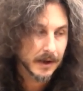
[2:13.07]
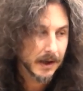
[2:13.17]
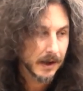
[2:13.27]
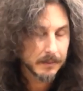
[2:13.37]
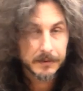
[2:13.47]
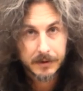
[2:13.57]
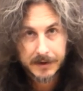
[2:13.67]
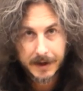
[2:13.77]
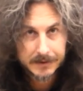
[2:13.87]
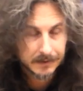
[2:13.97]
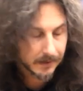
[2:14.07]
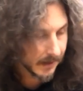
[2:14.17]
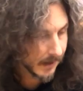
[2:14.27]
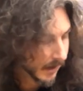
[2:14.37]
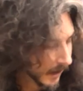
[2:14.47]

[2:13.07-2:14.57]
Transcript: and before tax and all that.